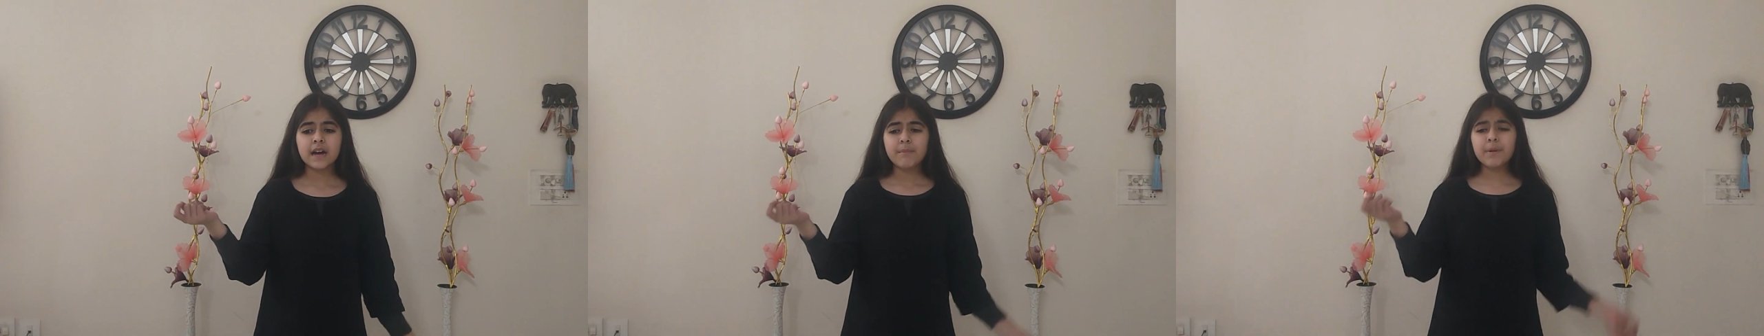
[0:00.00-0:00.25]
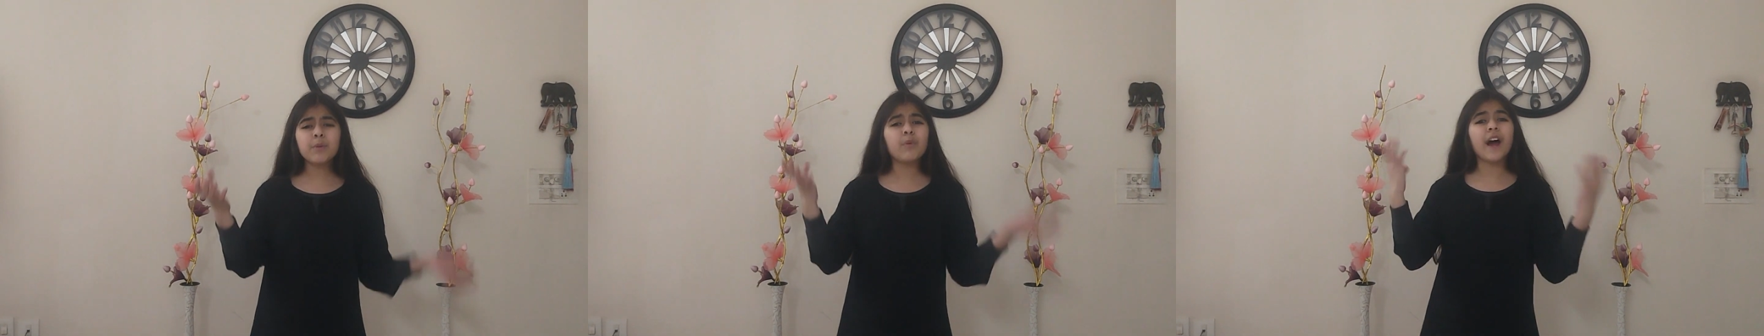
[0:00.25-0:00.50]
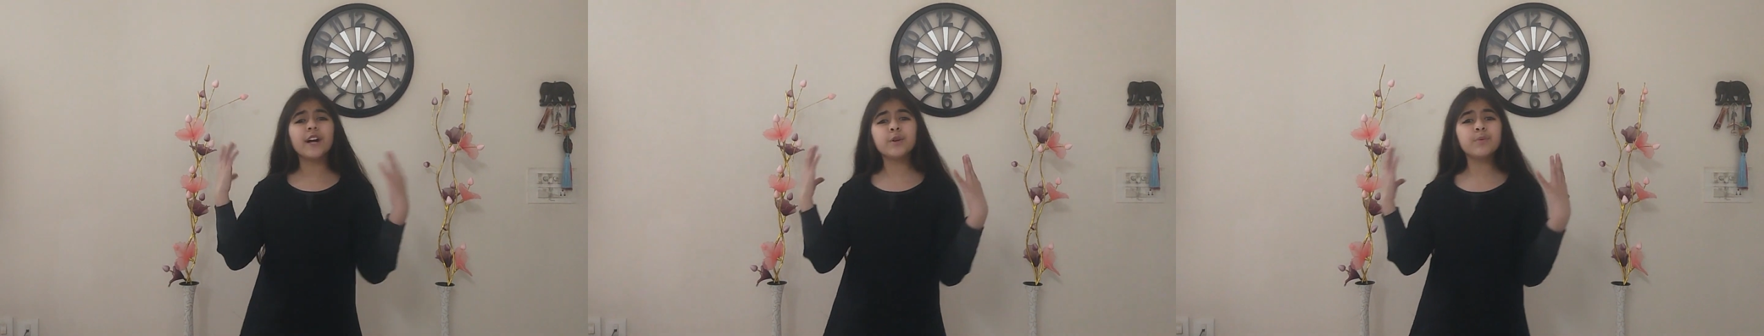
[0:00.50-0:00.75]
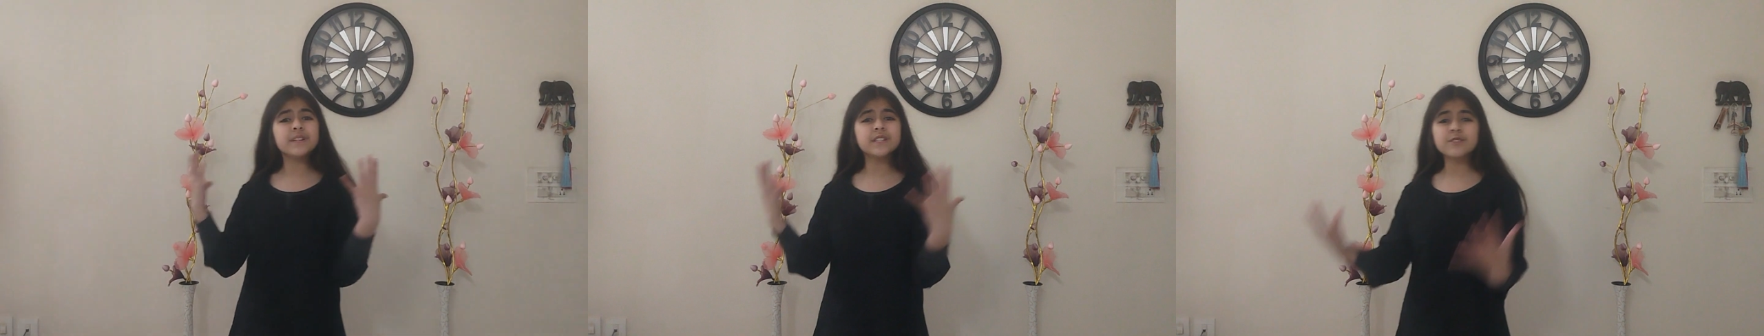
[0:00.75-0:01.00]
But why to
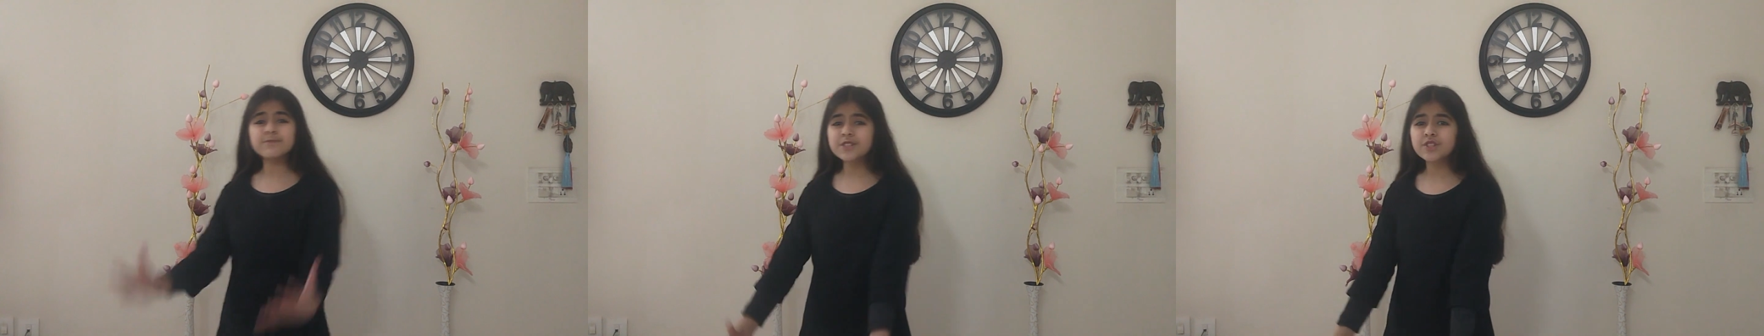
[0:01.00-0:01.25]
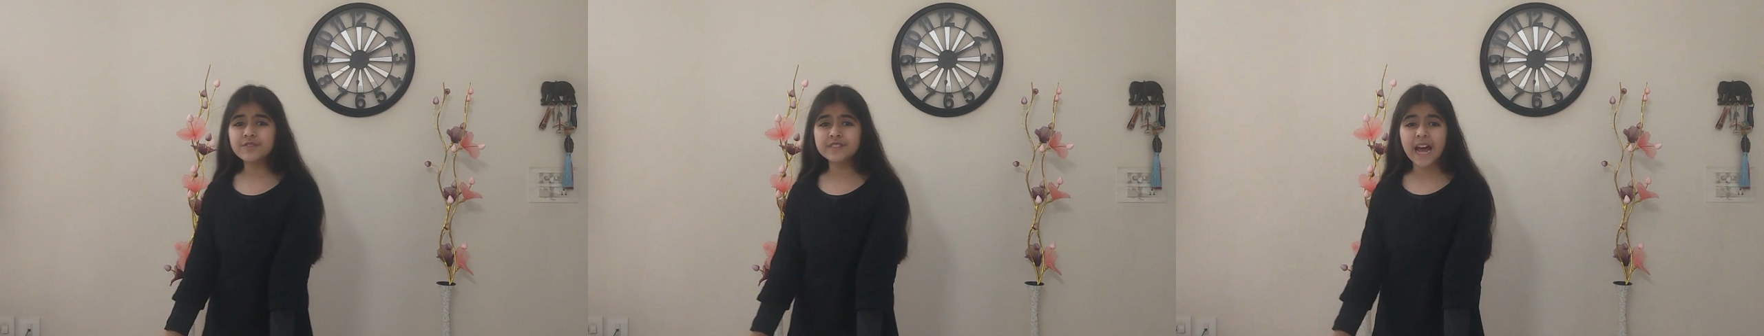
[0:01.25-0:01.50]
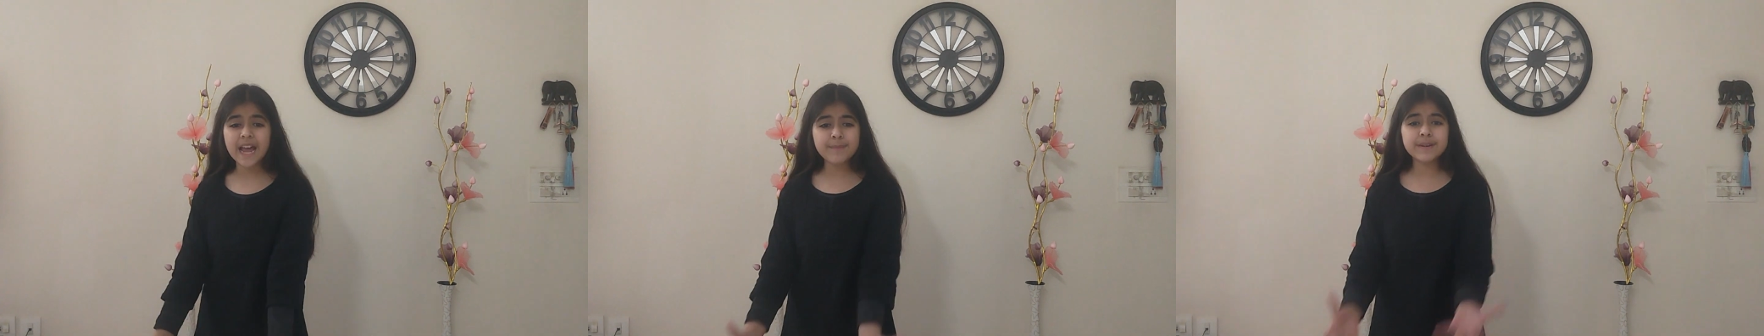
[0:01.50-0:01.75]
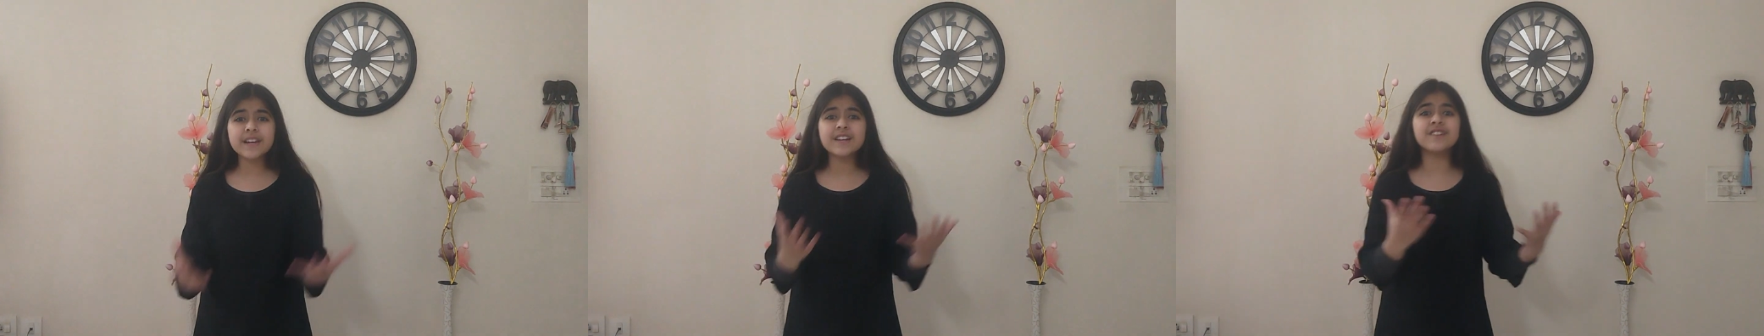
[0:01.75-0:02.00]
waste so much of time
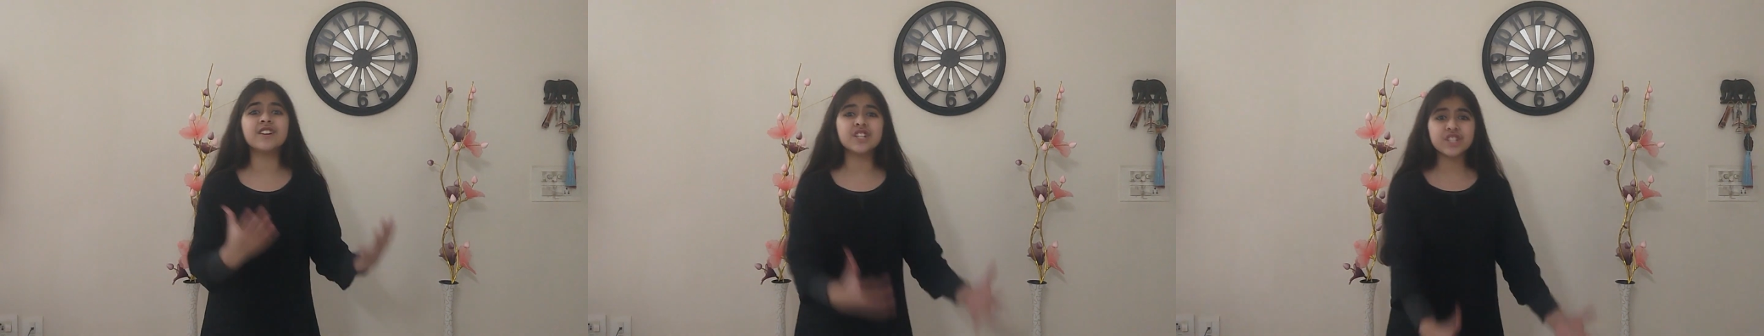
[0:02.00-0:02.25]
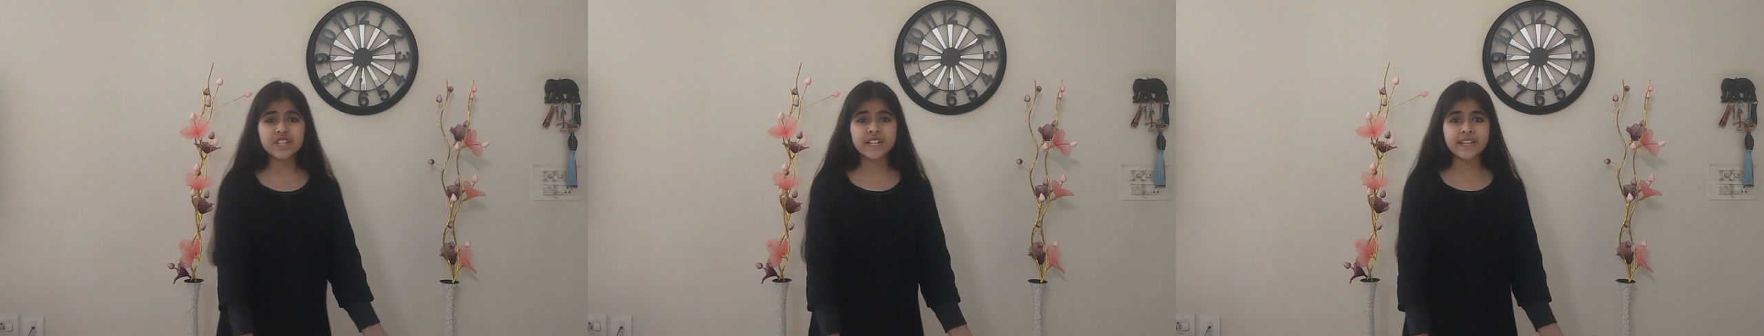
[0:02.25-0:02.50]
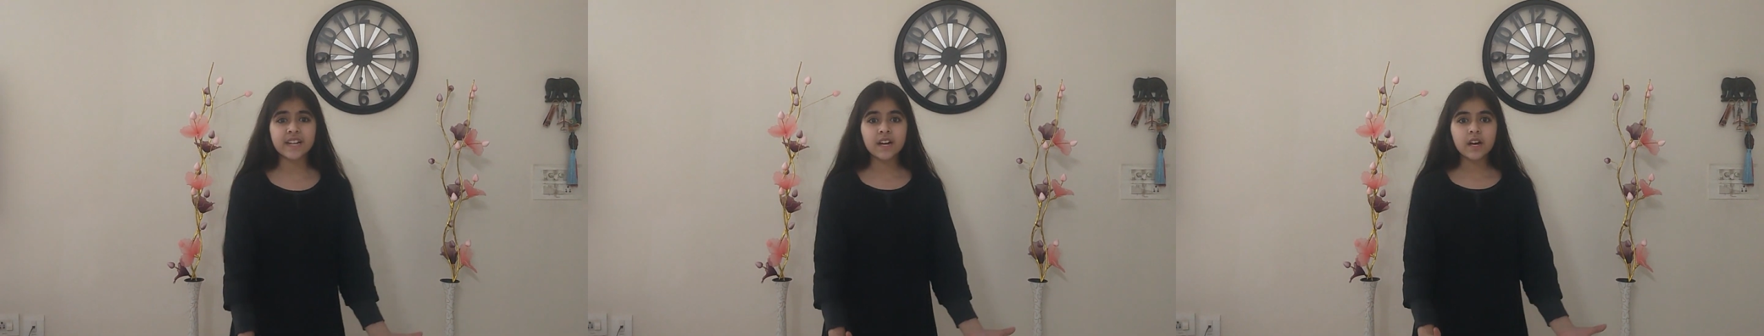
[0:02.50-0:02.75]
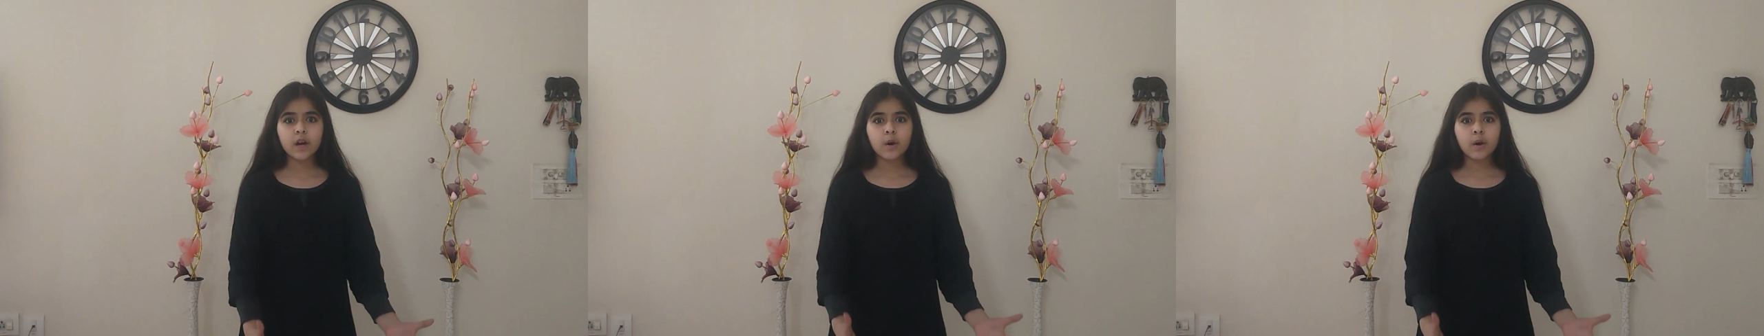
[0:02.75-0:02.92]
and energy?